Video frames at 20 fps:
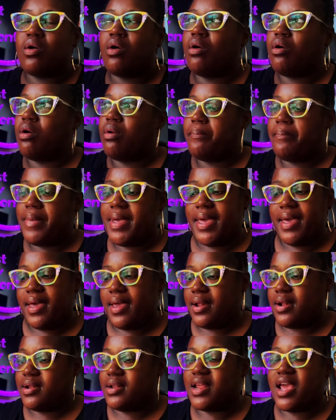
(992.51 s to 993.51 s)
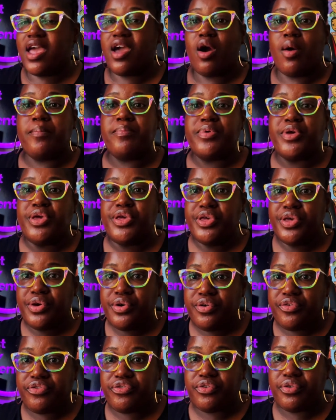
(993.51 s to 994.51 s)
oh man, they are
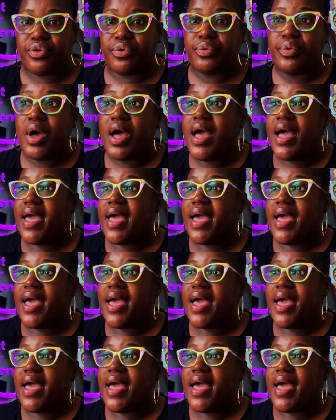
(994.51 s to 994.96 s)
beautiful.